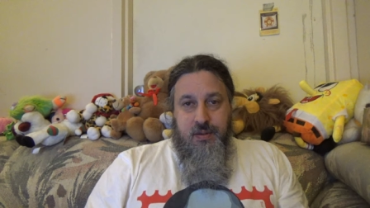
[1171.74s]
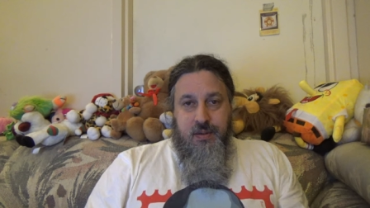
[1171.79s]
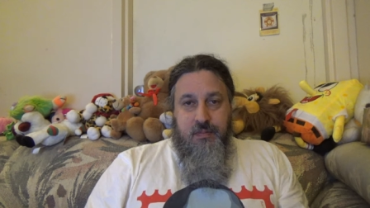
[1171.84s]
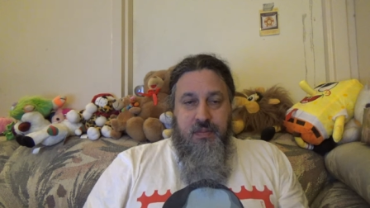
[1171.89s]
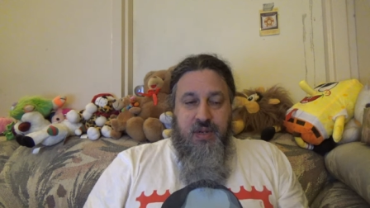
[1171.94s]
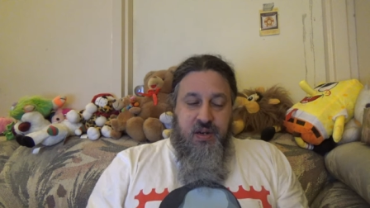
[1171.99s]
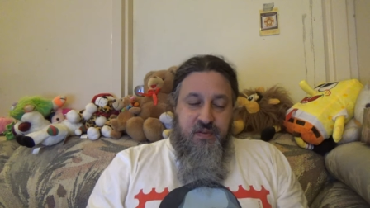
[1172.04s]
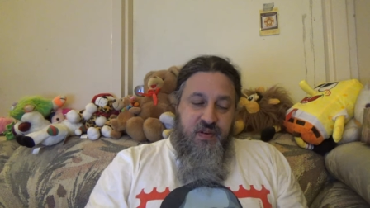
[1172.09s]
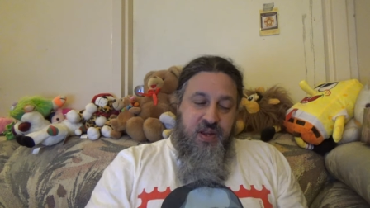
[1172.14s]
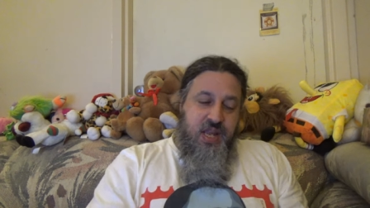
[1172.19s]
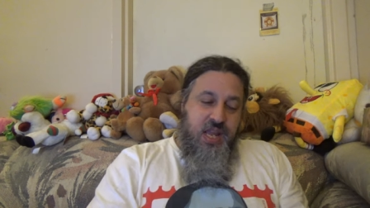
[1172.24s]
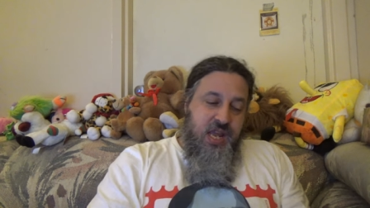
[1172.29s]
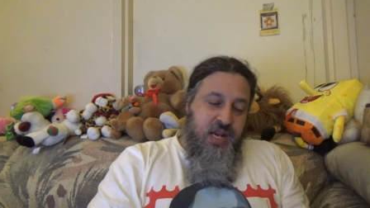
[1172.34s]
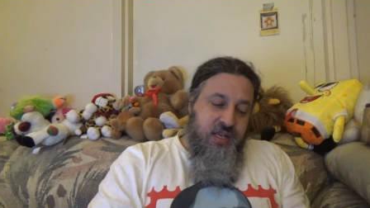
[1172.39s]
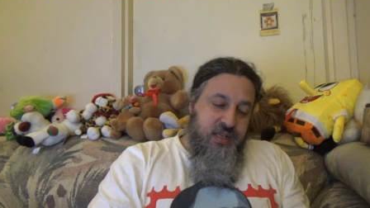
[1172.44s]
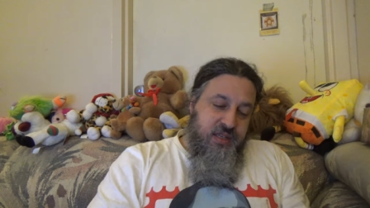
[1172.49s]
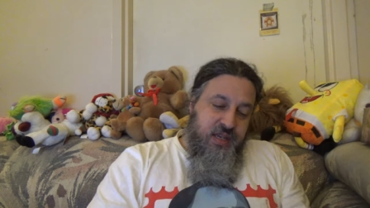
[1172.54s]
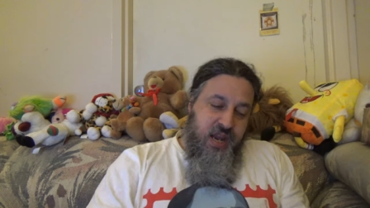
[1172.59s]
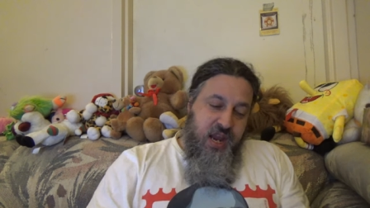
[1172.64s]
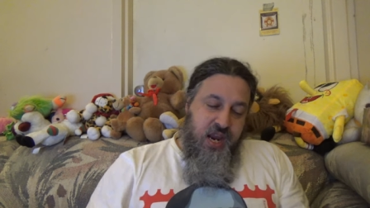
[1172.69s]
But if I
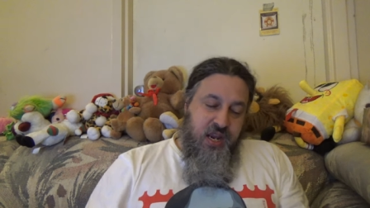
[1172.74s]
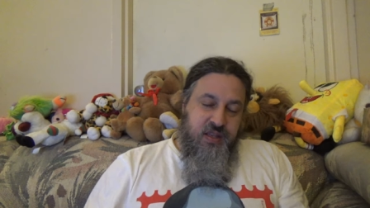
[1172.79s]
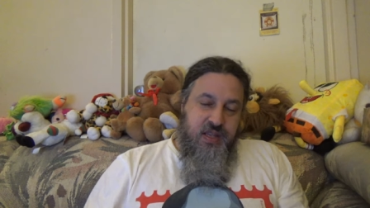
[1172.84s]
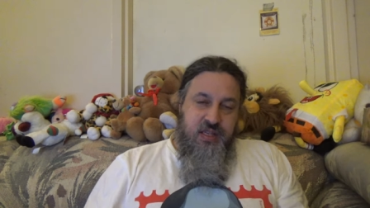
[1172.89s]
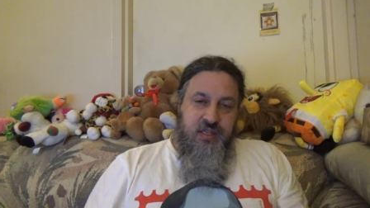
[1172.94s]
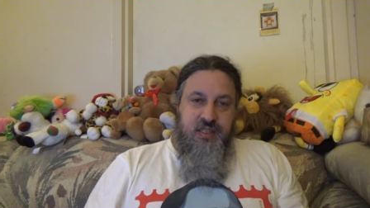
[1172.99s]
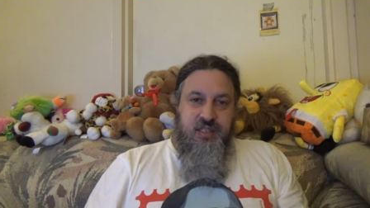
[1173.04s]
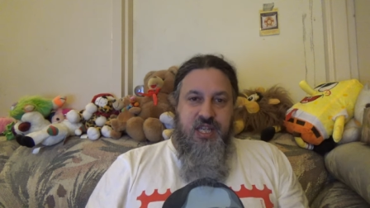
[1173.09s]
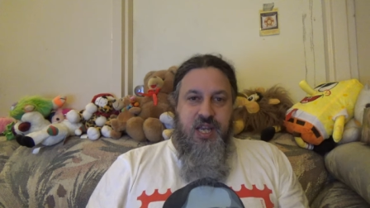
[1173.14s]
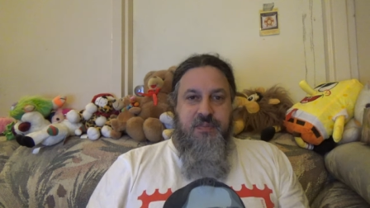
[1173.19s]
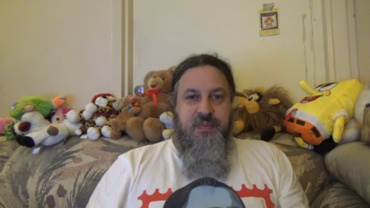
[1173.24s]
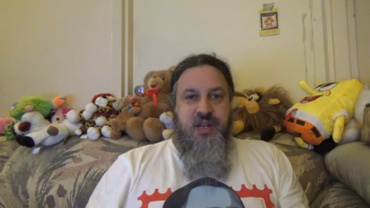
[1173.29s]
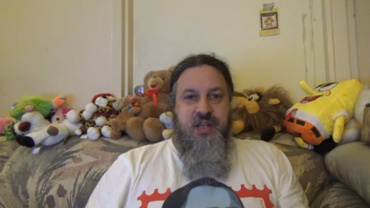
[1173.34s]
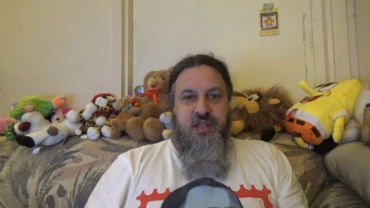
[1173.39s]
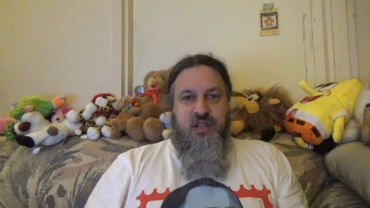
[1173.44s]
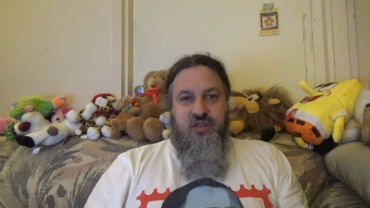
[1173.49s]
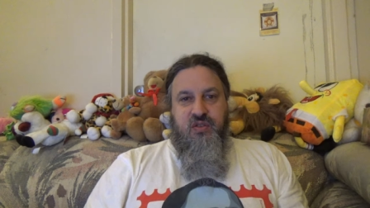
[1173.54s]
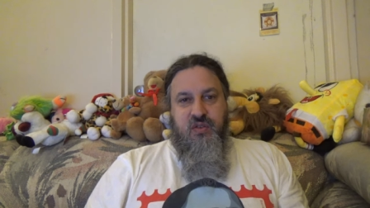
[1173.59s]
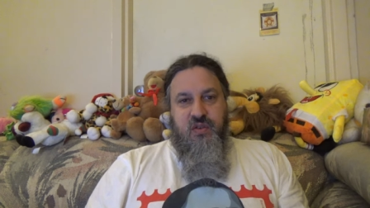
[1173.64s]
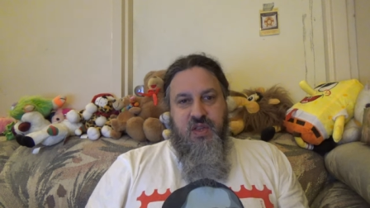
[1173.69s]
hadn't taken that step,
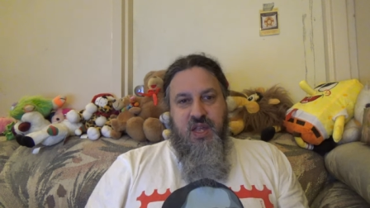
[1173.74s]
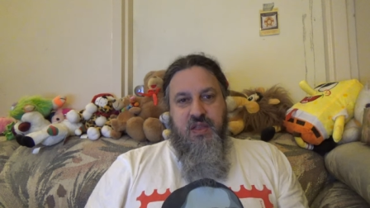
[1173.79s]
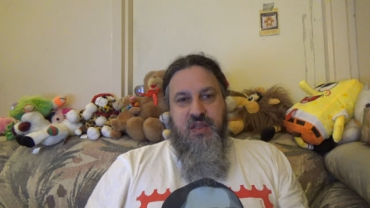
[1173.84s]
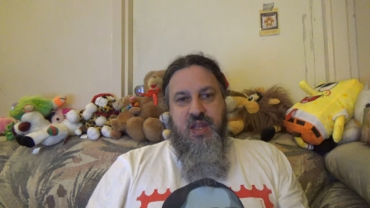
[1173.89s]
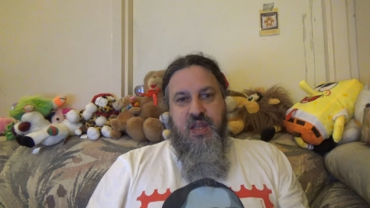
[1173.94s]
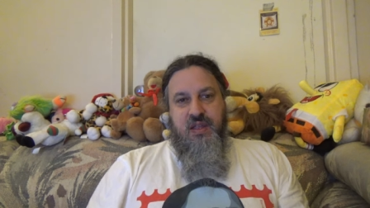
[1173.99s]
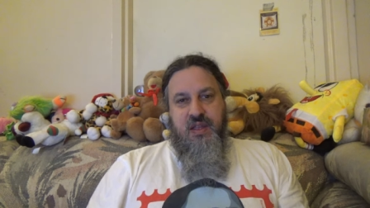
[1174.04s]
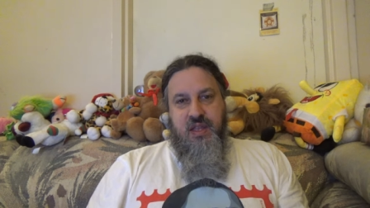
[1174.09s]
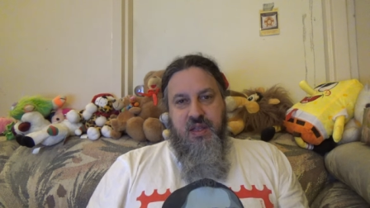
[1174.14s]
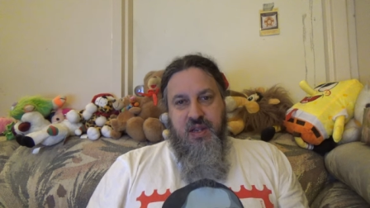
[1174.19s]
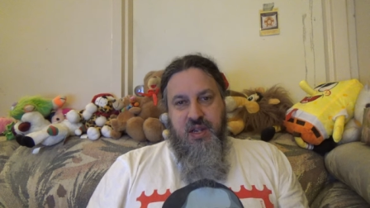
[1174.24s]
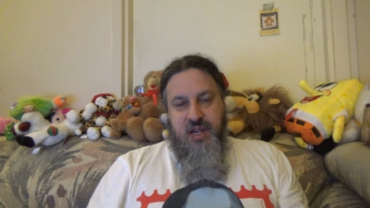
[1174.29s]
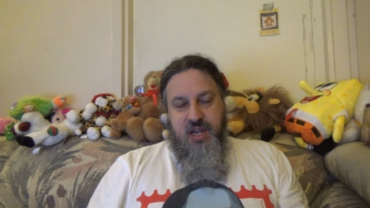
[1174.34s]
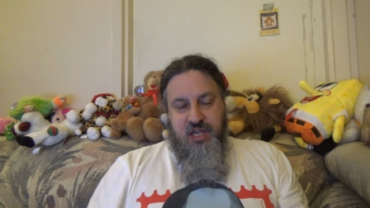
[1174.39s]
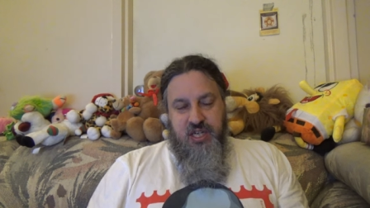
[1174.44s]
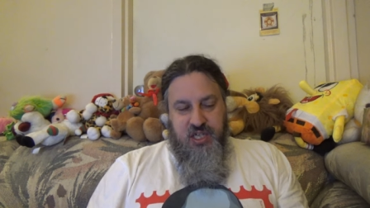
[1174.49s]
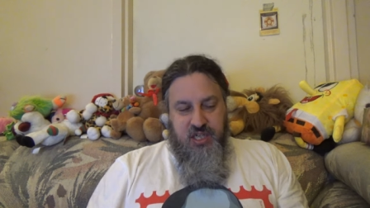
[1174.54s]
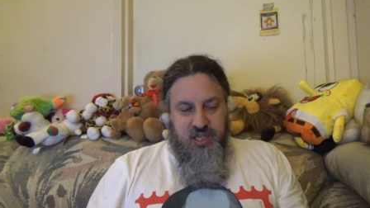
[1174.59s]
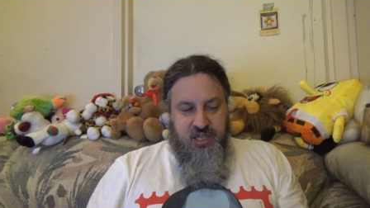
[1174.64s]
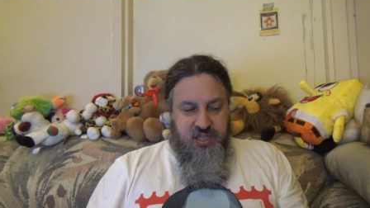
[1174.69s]

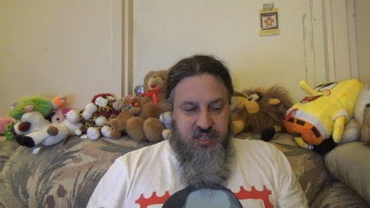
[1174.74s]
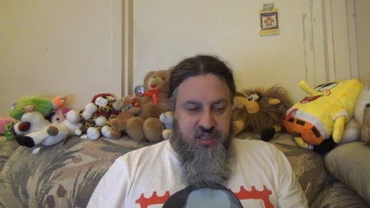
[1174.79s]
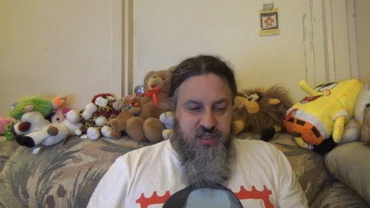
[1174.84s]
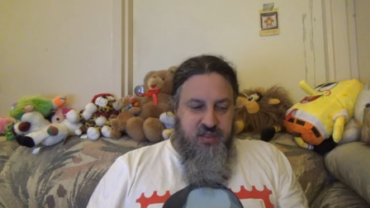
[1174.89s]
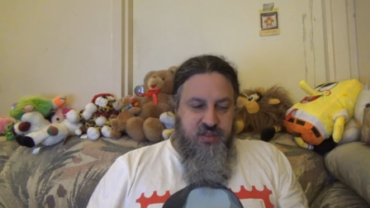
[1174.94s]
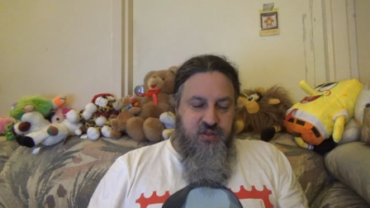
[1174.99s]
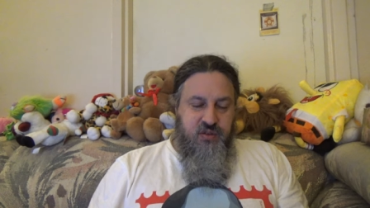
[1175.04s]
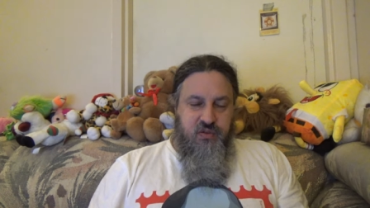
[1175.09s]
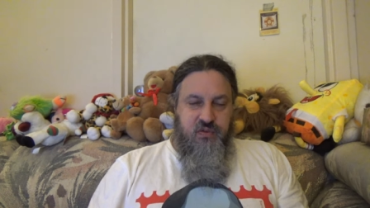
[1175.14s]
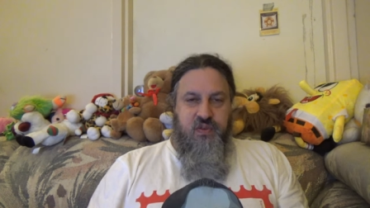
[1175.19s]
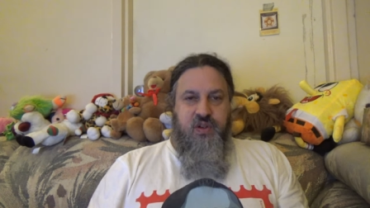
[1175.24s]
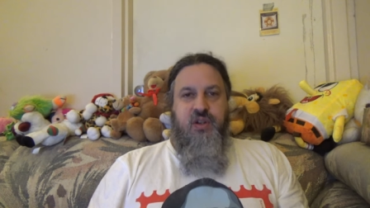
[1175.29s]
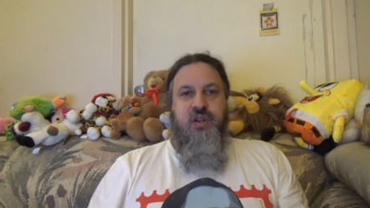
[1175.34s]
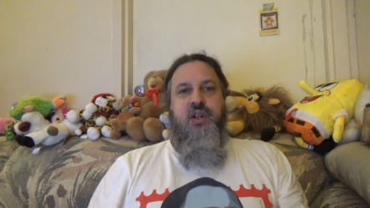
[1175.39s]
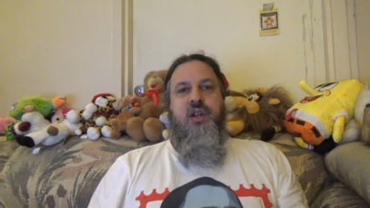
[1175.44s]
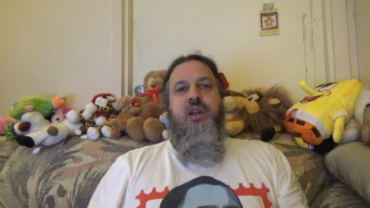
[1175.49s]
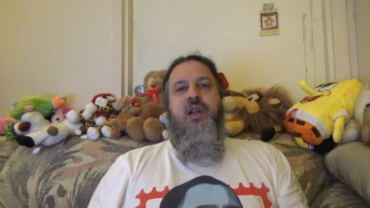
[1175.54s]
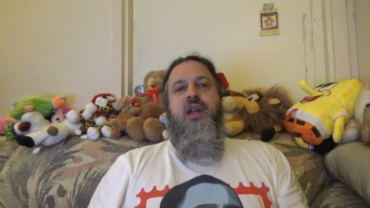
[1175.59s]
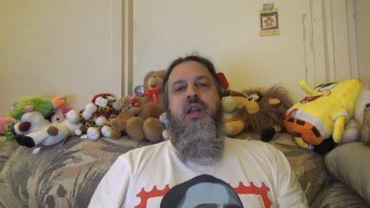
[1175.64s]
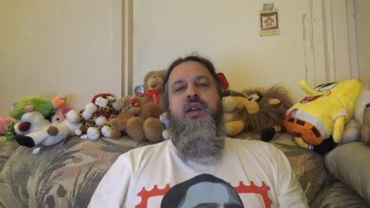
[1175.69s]
because she's sort of
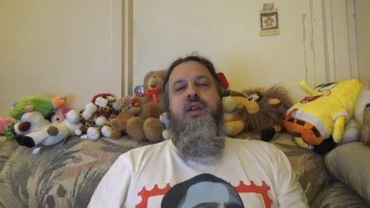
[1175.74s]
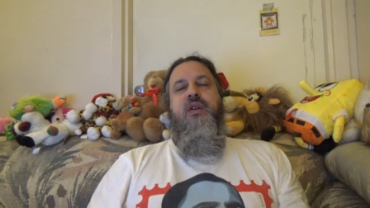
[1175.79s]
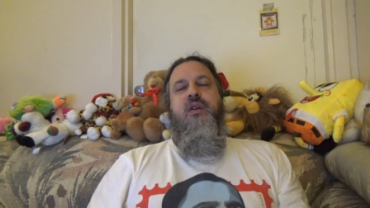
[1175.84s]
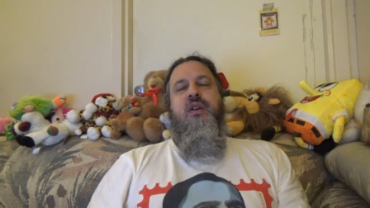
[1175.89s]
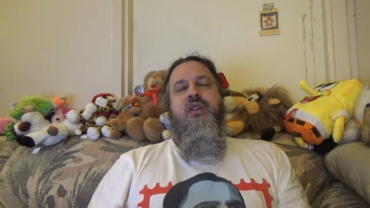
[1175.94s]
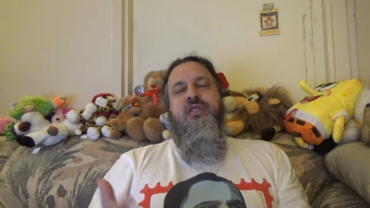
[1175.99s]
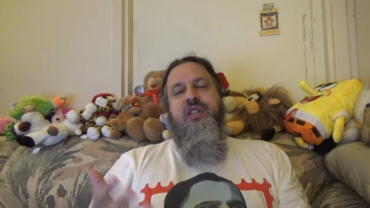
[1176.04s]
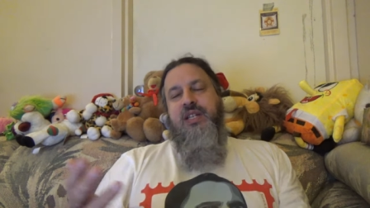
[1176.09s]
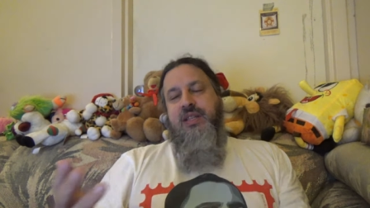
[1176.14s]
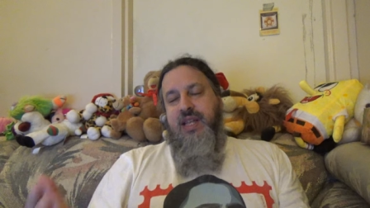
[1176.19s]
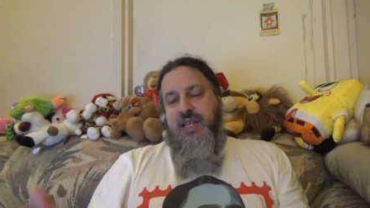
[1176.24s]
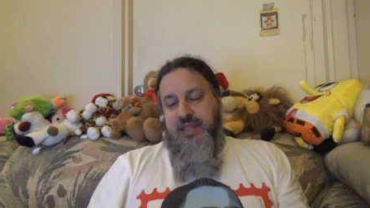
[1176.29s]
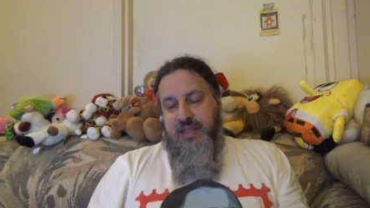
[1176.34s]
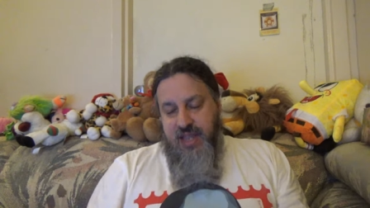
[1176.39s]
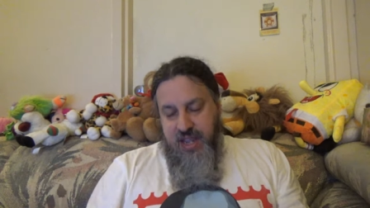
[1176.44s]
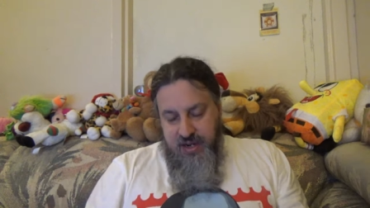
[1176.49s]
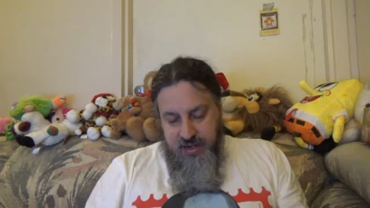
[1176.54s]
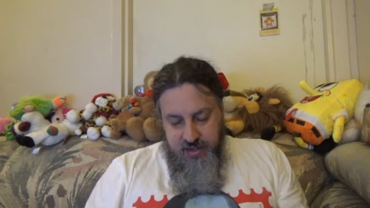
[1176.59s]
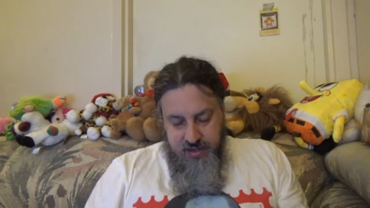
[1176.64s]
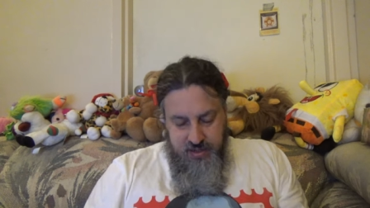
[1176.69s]
encouraging like
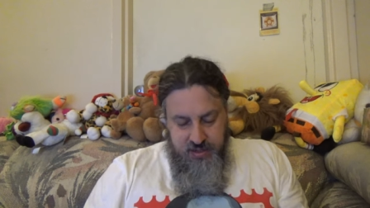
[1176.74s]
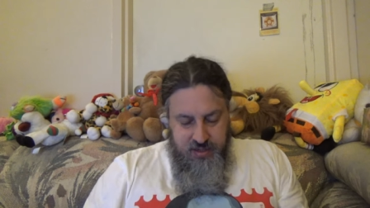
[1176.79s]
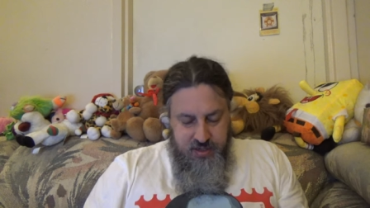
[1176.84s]
that,